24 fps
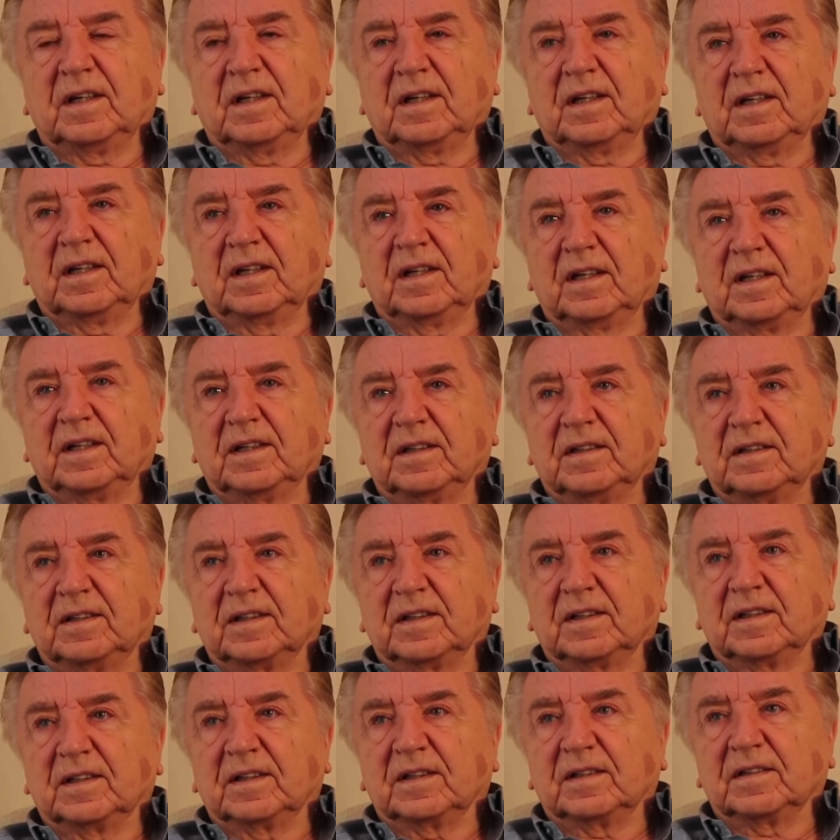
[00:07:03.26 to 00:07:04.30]
and
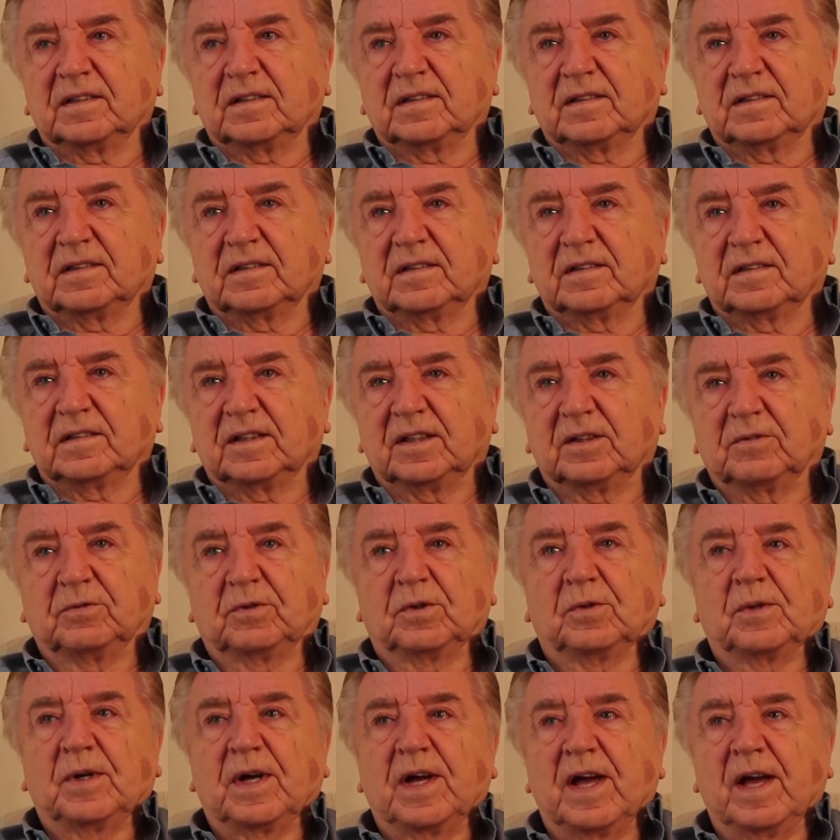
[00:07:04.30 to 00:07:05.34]
we
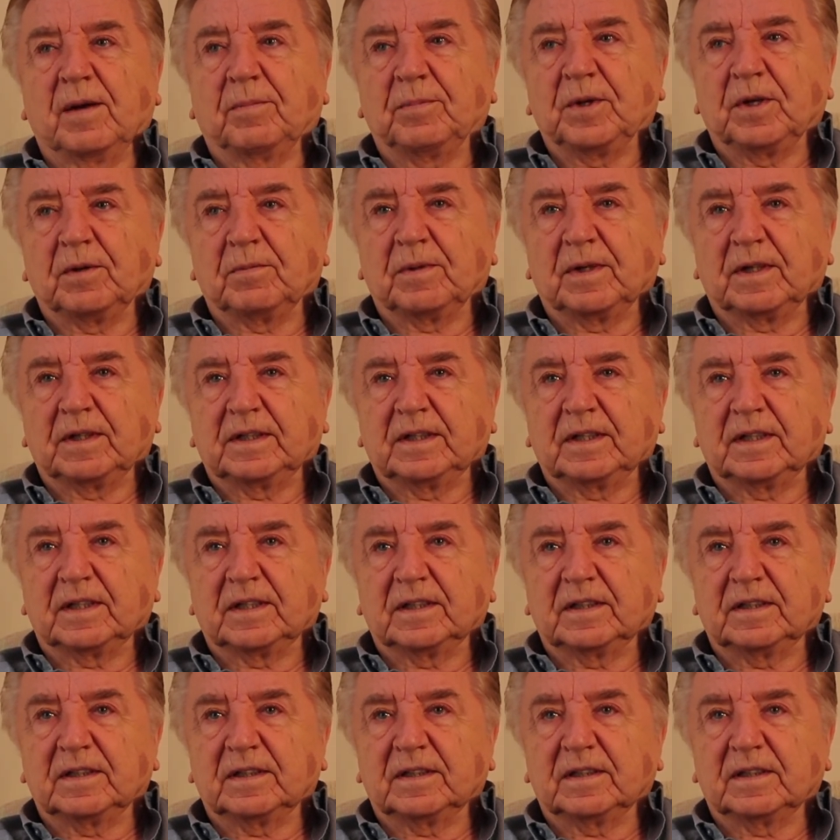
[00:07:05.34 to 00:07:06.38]
were happy about that.